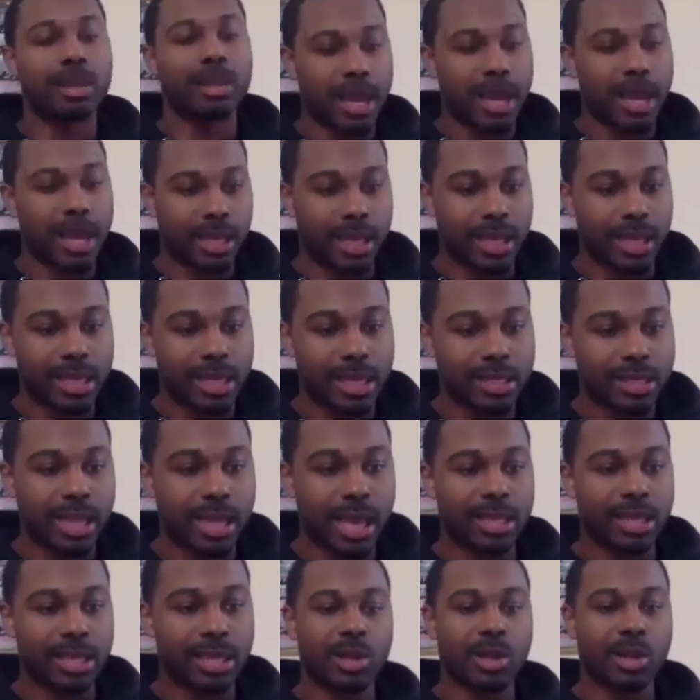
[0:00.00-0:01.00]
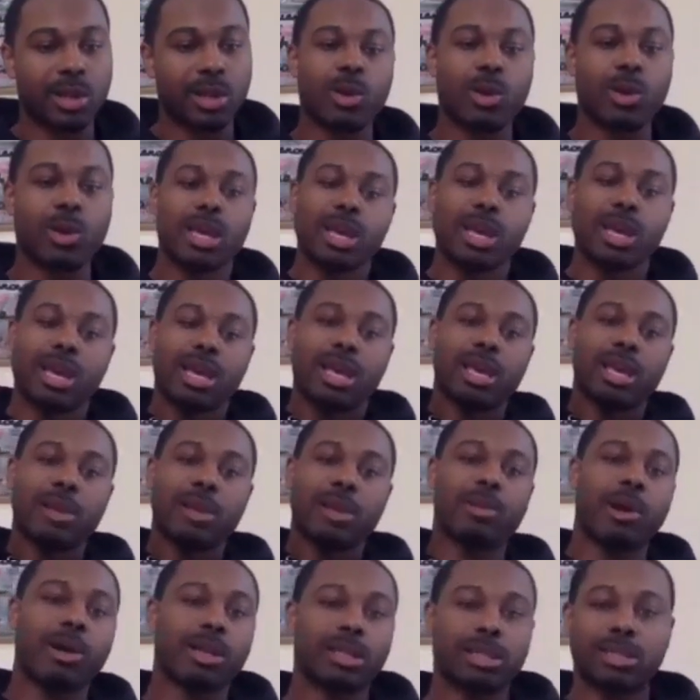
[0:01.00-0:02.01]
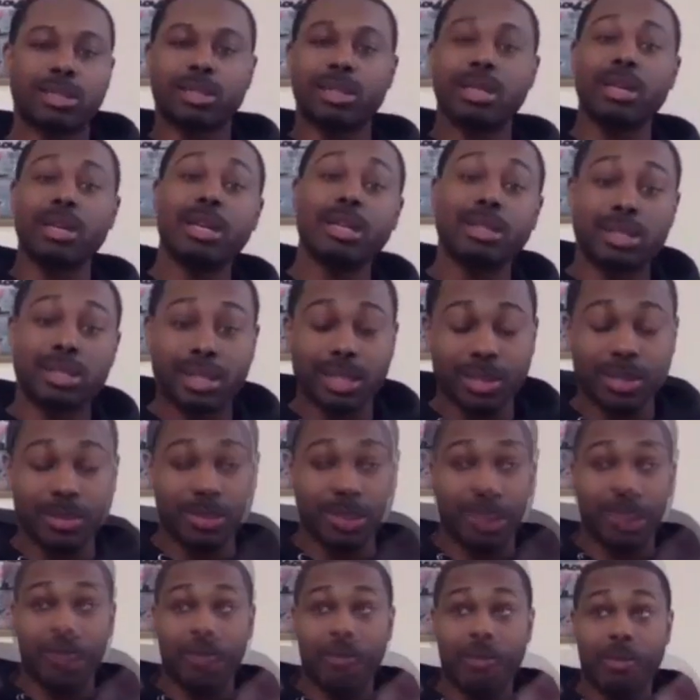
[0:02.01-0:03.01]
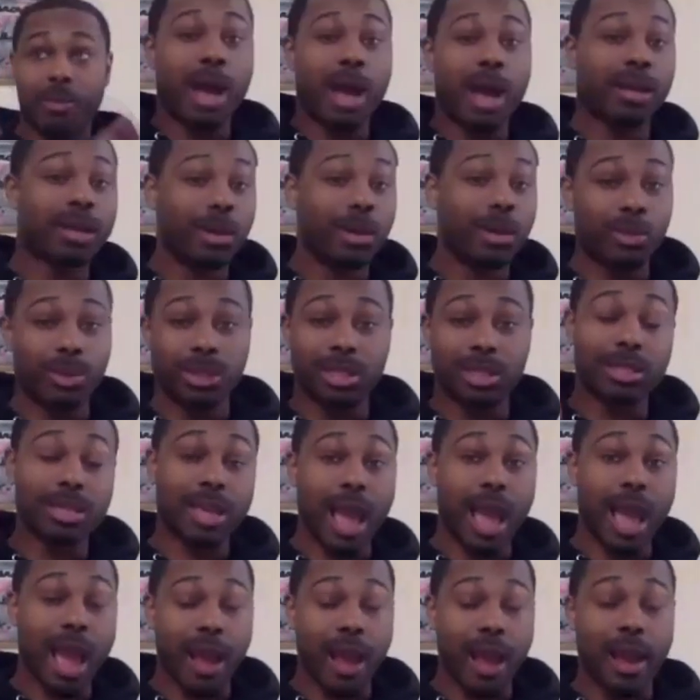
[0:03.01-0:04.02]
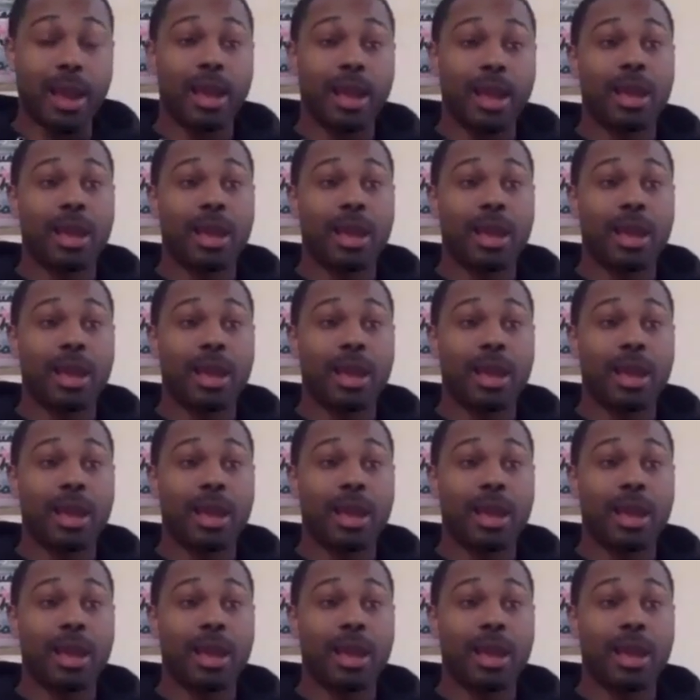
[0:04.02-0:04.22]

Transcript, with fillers: back in his day, and so he brought his son to me. How I wound up with this guy.